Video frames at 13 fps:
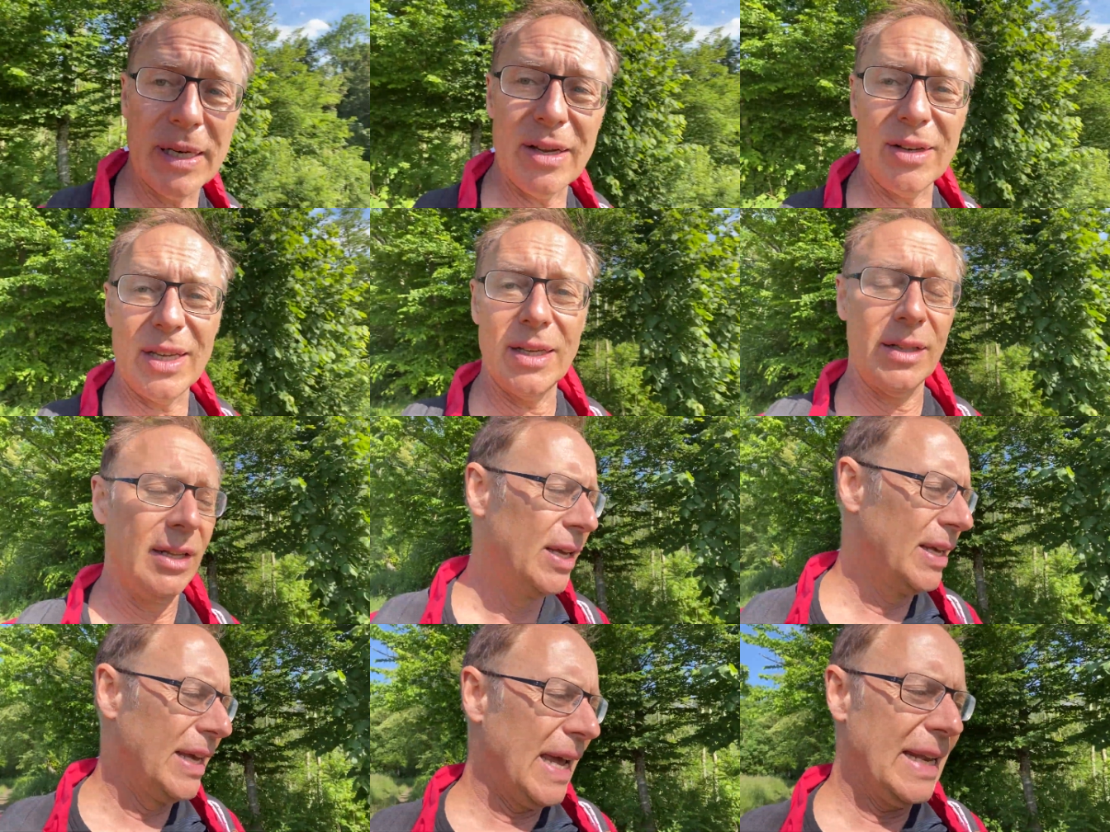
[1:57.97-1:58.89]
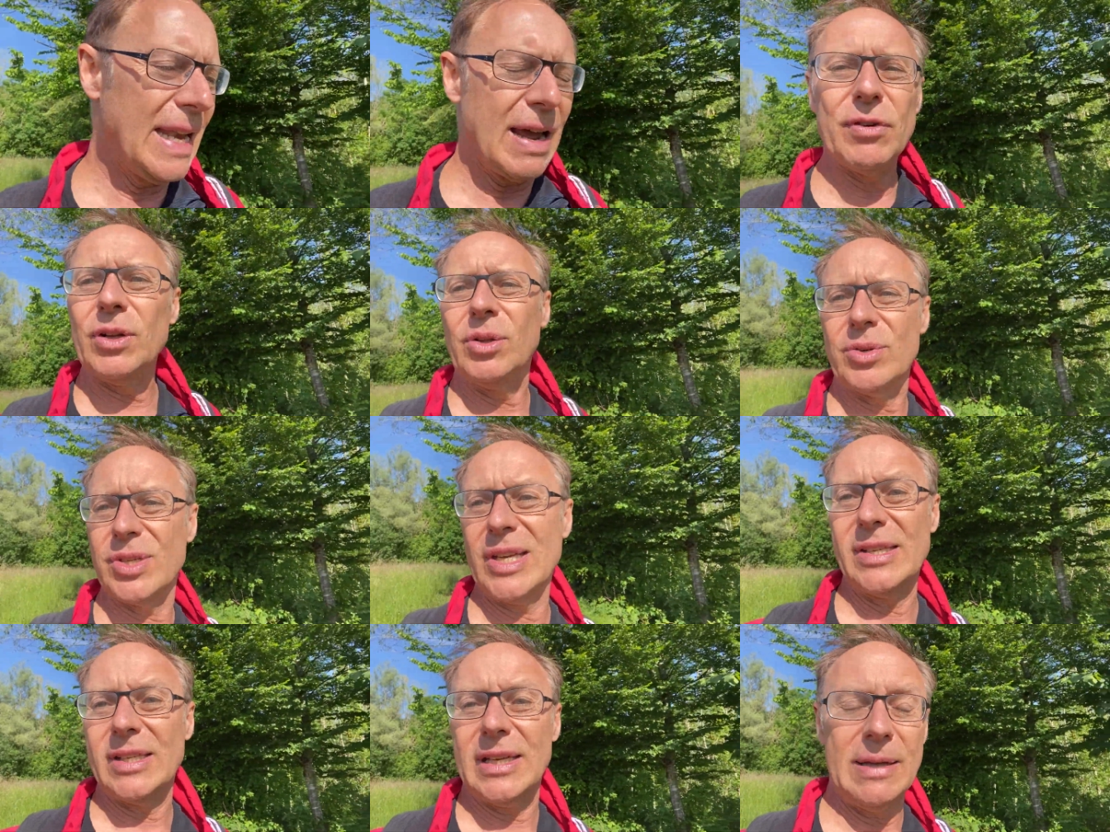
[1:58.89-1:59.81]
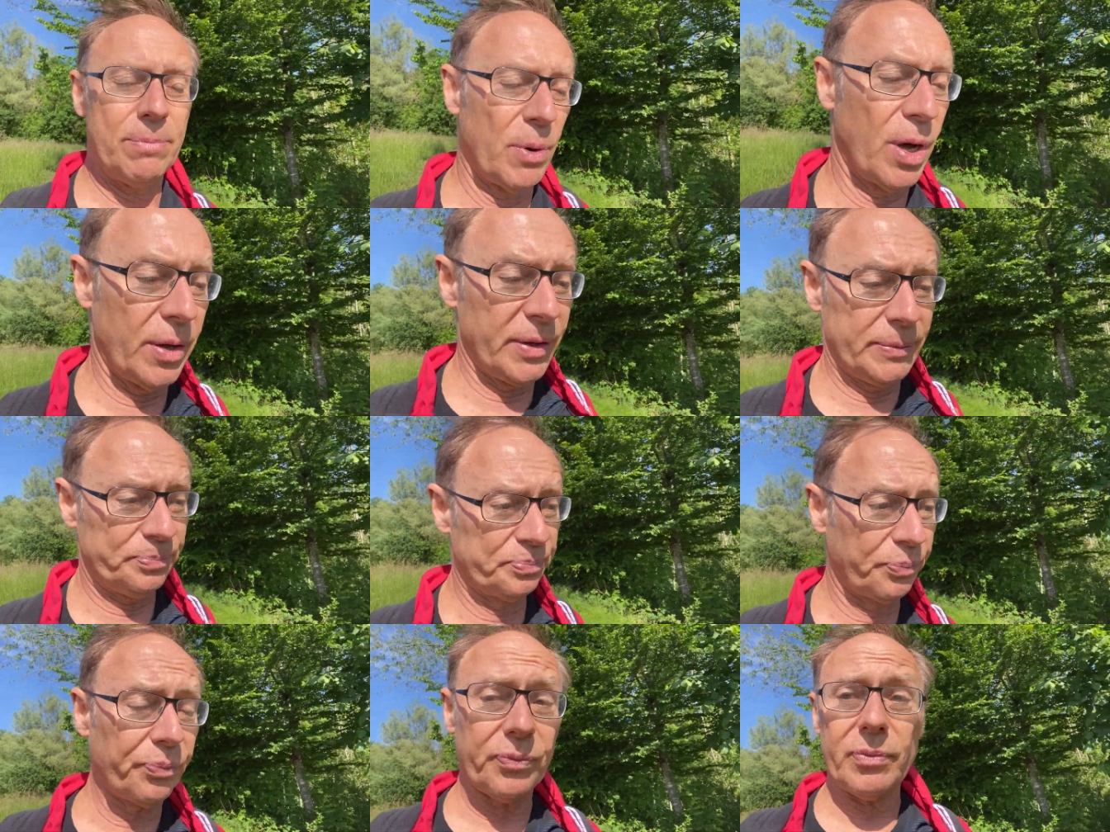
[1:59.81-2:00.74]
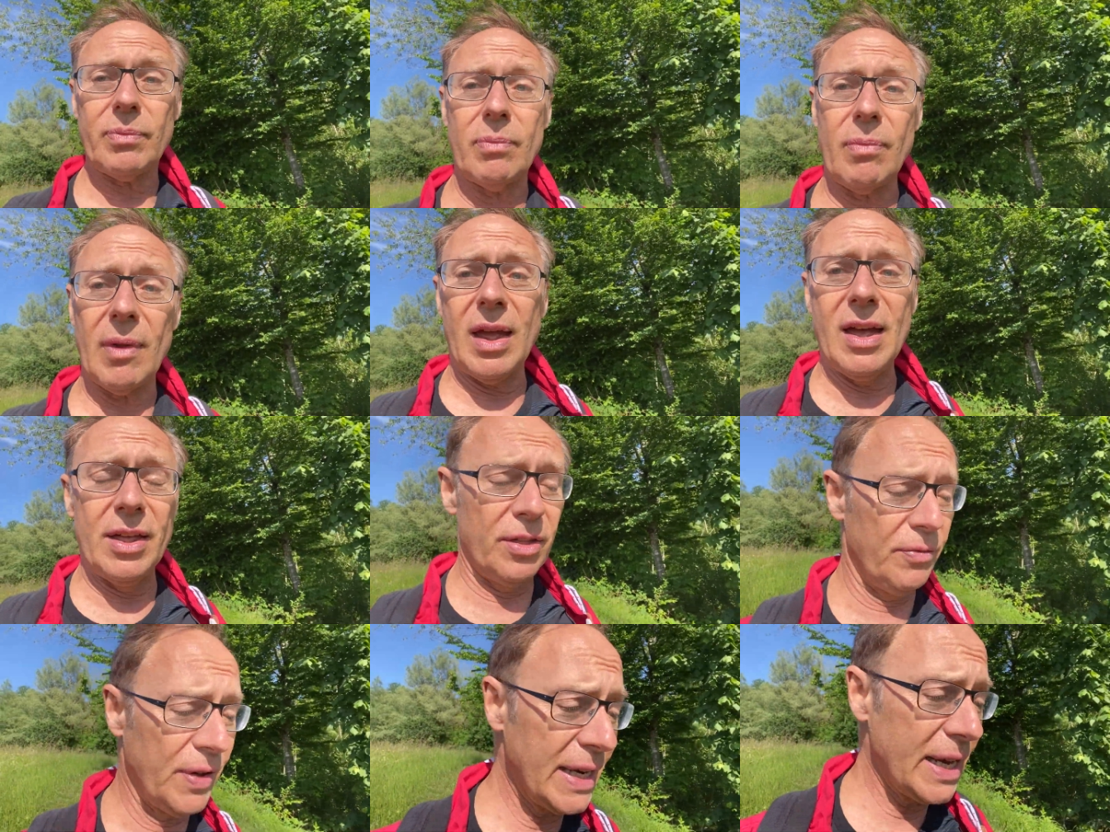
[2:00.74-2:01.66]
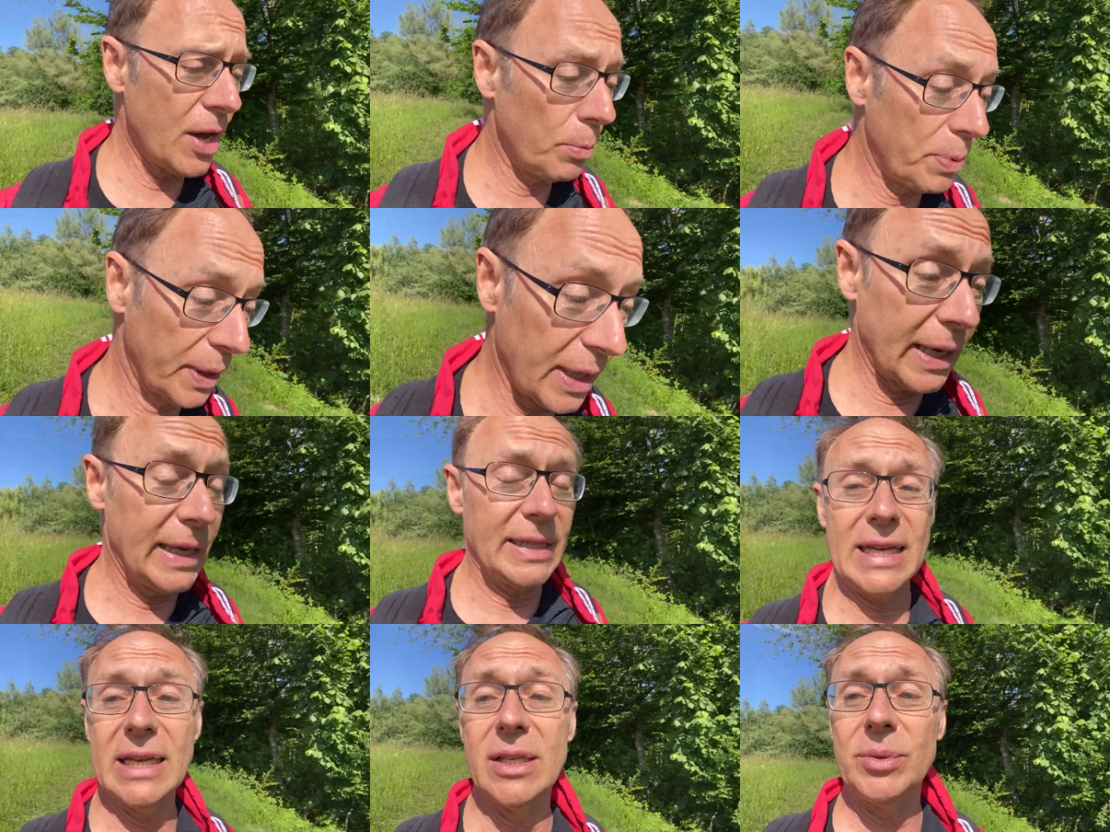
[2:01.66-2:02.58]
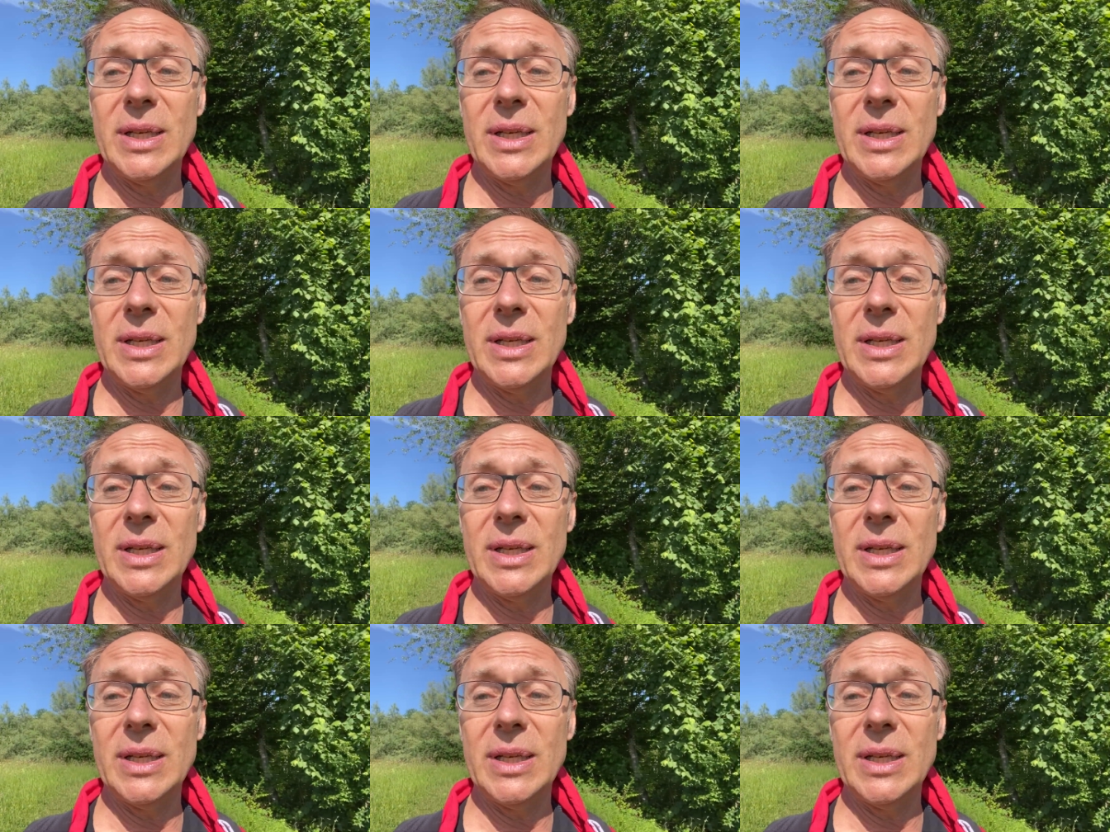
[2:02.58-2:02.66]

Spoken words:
downhill. It never looks as steep on the video, but I can tell you